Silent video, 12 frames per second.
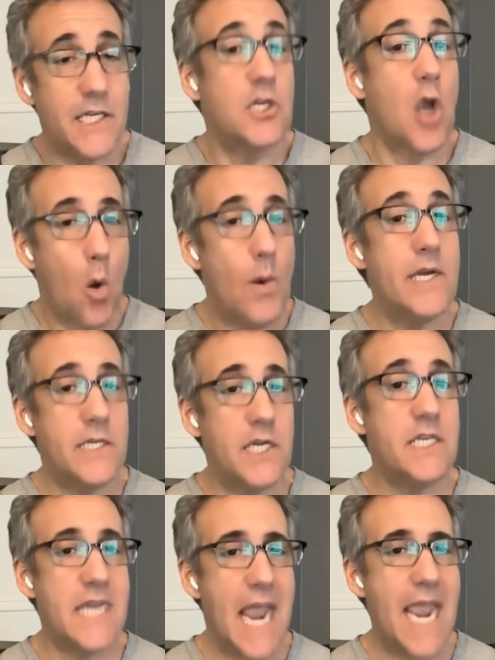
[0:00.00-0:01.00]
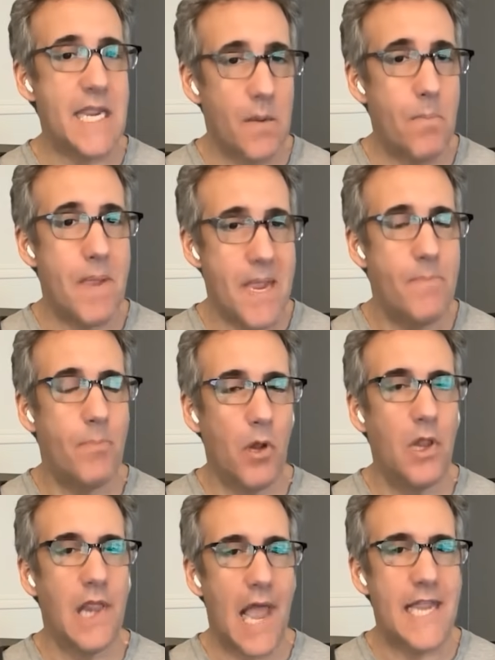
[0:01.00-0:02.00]
it's going to take
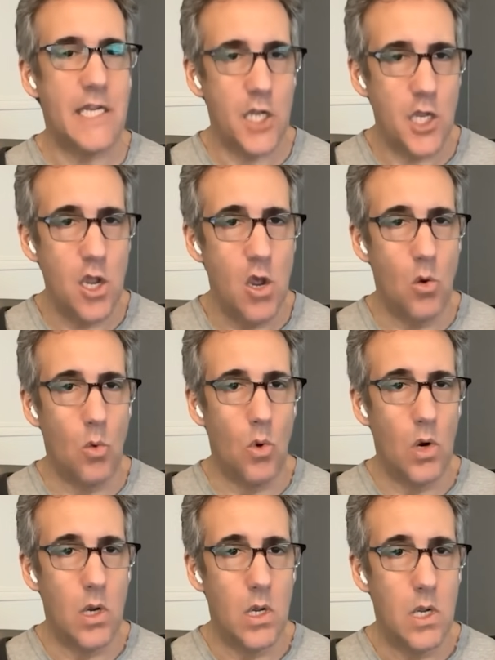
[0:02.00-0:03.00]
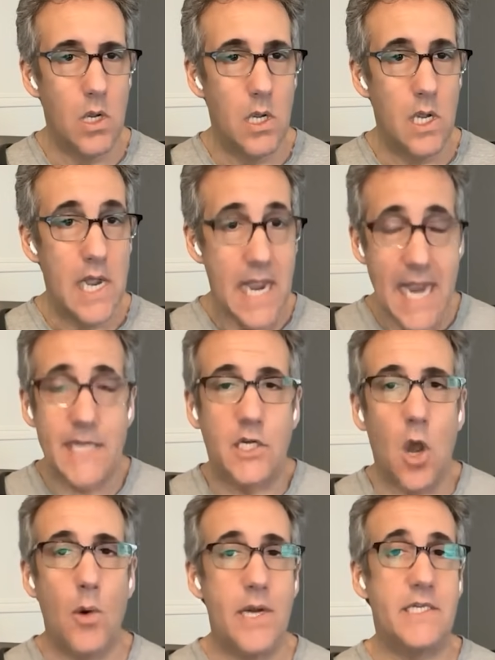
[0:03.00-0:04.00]
people like you. It's
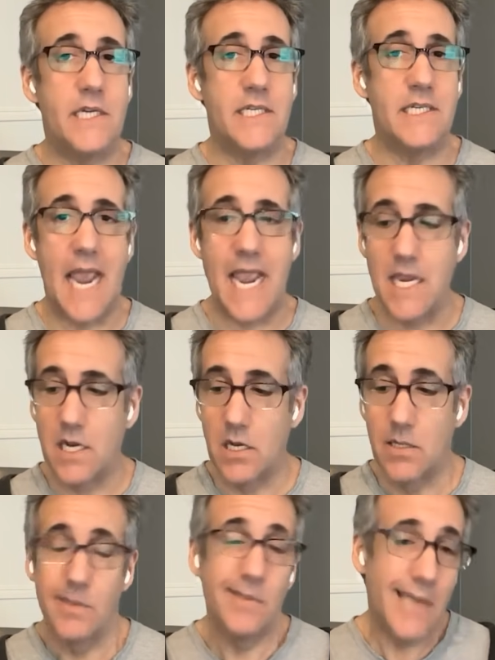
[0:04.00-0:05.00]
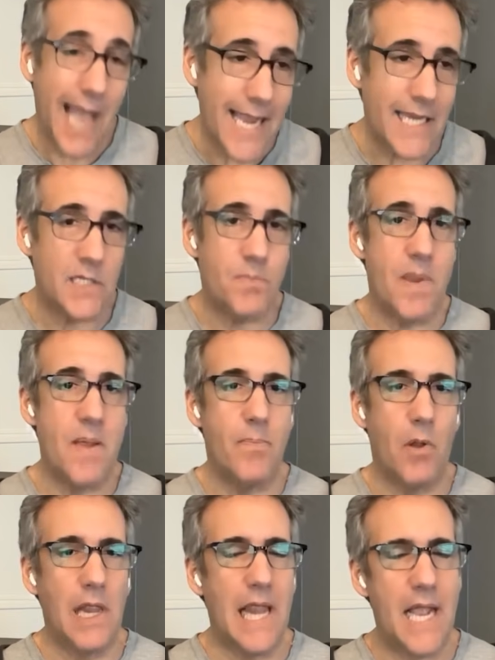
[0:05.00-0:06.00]
going to take, I guess,
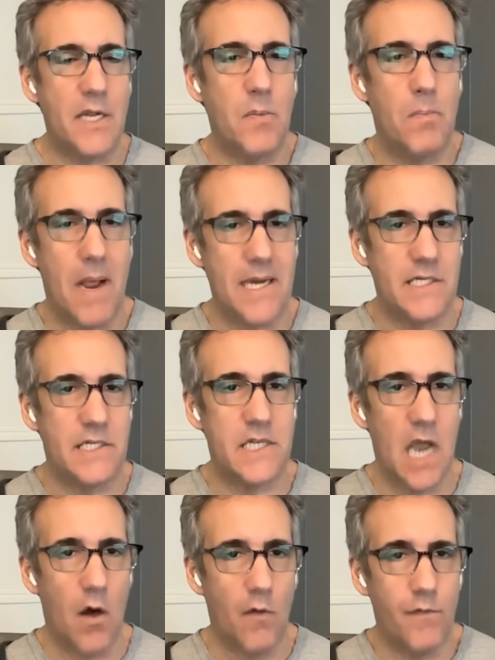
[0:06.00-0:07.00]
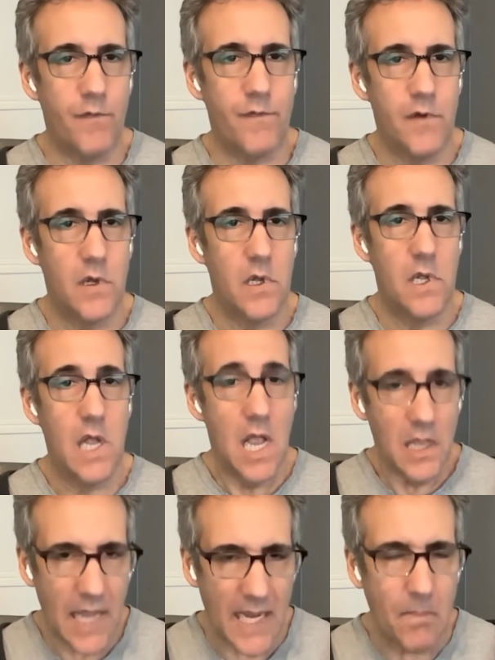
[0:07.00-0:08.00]
people like myself,
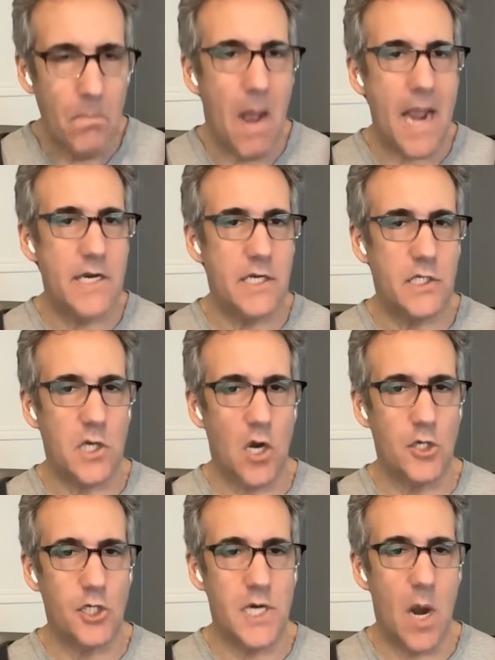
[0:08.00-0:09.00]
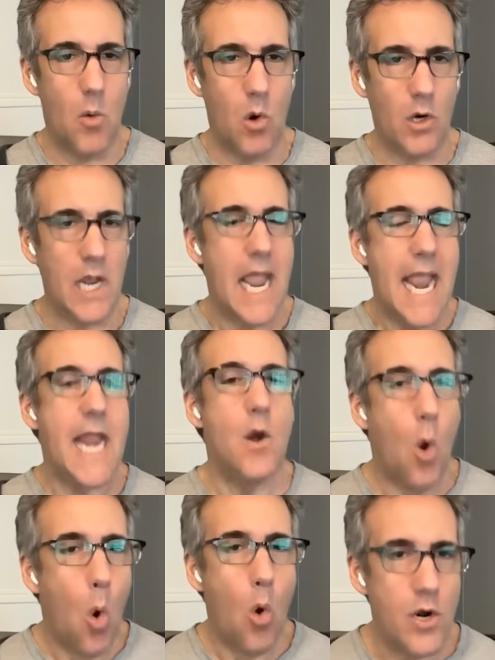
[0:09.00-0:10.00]
like Midas Touch Network,
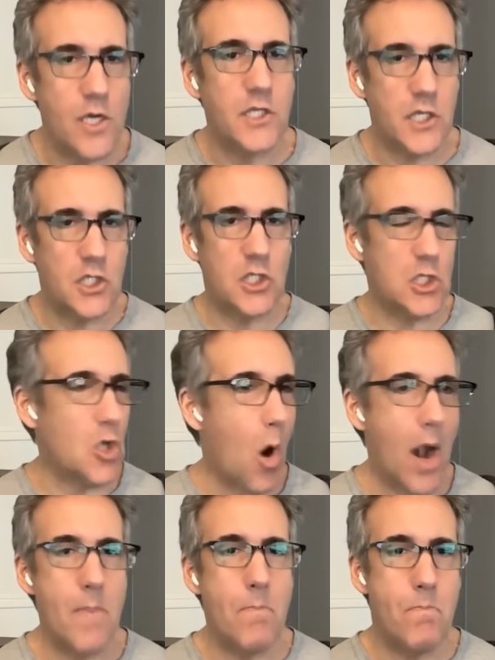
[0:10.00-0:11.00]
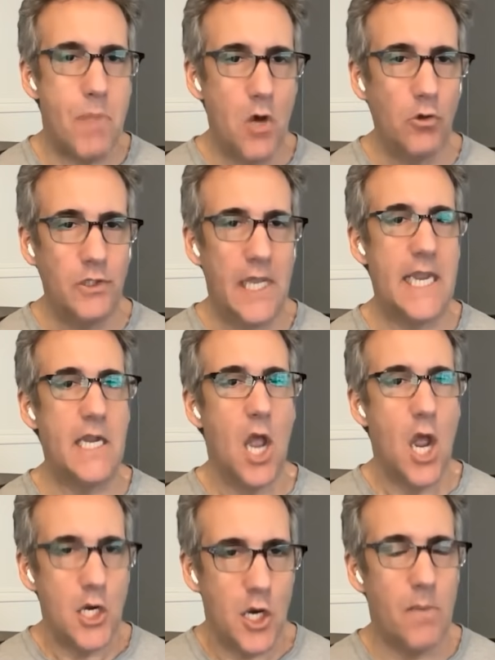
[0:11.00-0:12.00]
in order to start building
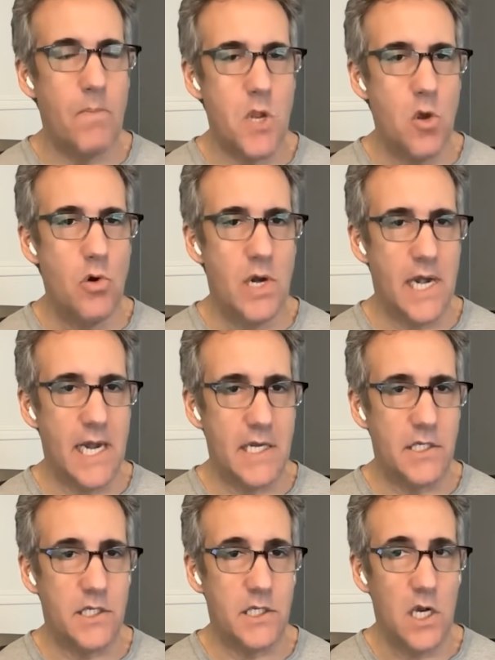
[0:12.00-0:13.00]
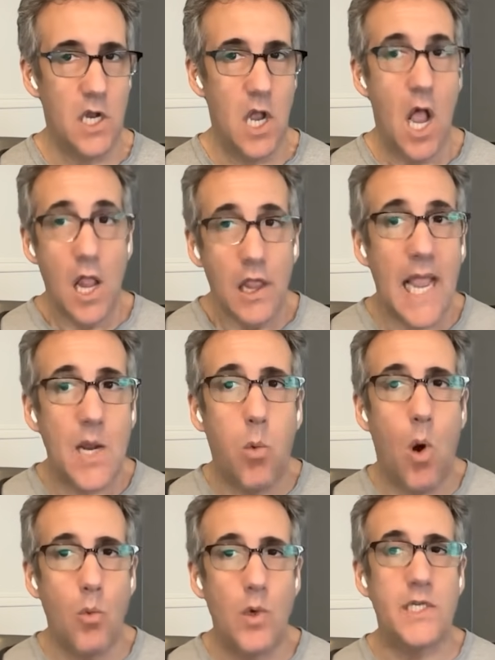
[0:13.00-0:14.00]
communities like
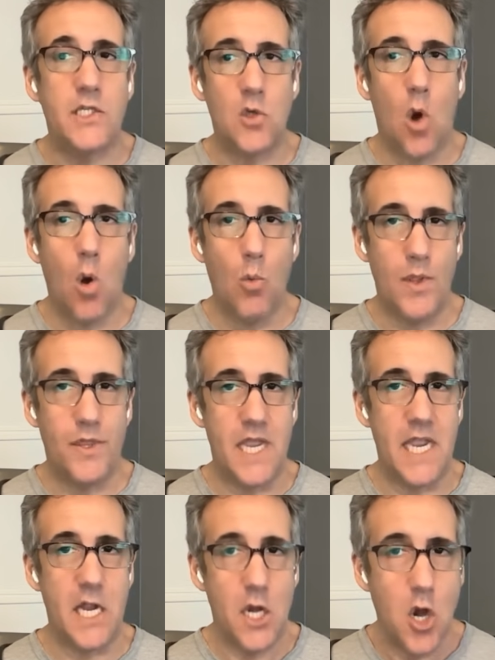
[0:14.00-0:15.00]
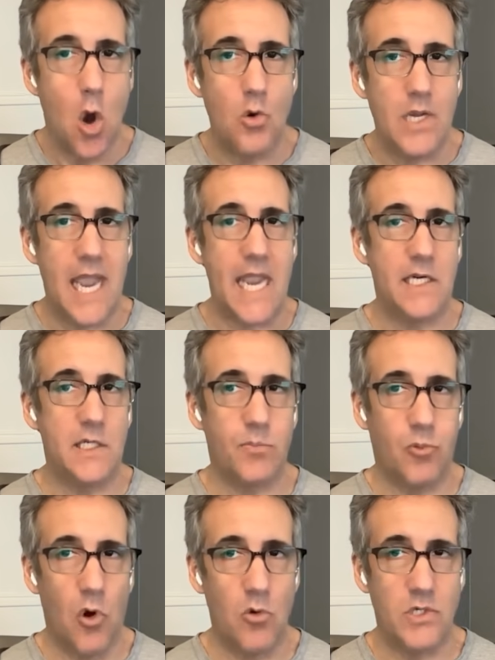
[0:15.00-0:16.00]
what we saw with the No Kings
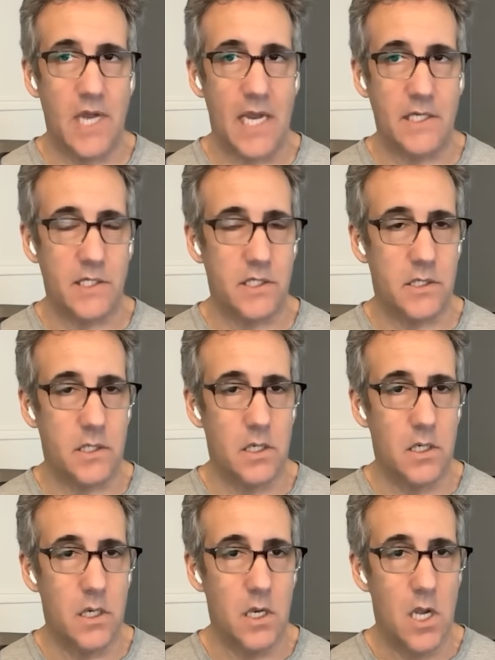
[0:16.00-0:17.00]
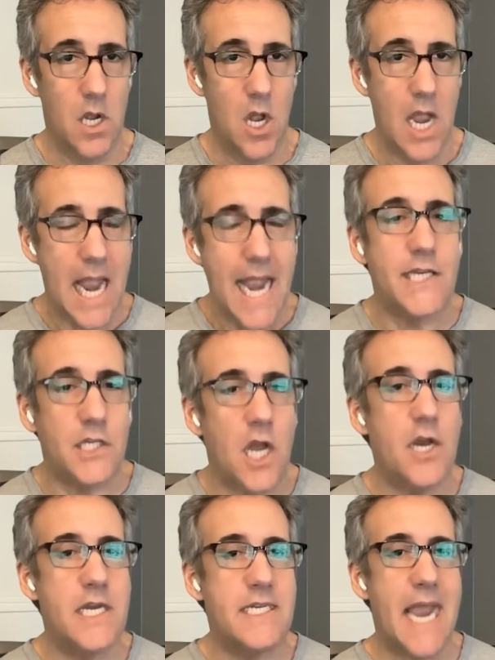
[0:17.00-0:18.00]
protest. It's
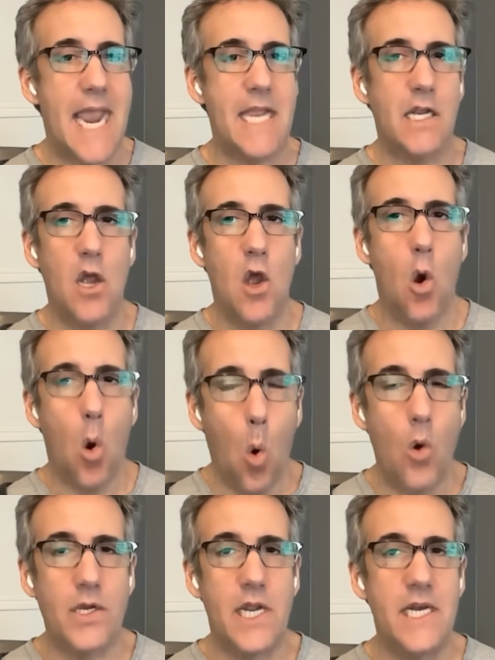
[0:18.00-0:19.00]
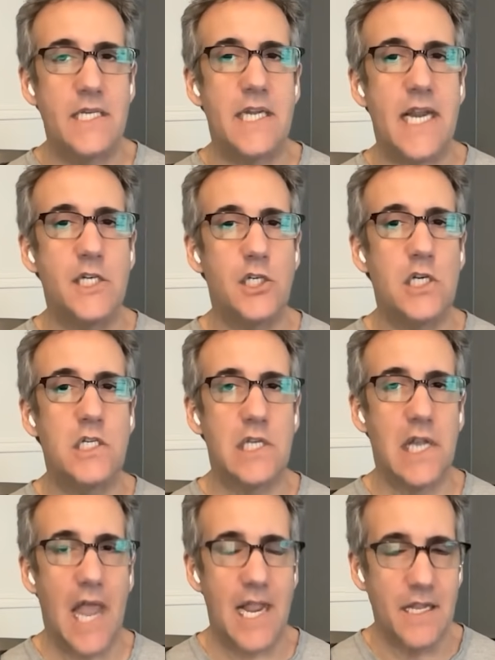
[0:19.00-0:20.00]
going to take
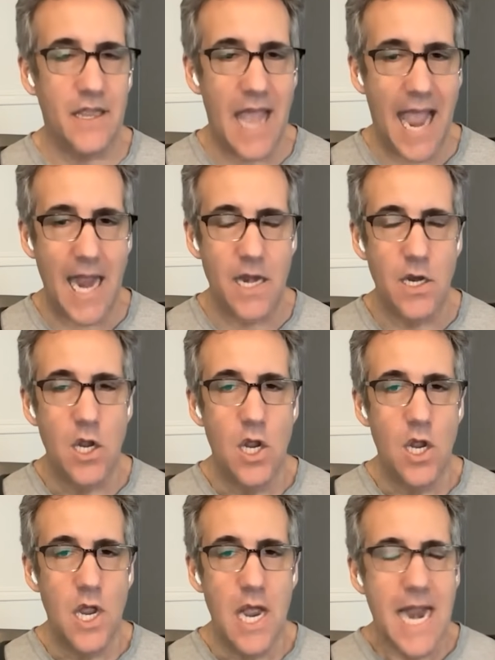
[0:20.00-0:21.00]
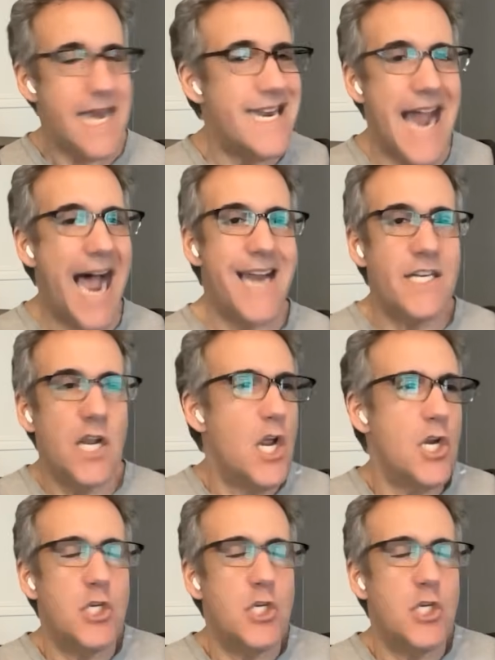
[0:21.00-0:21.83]
organizations like that, not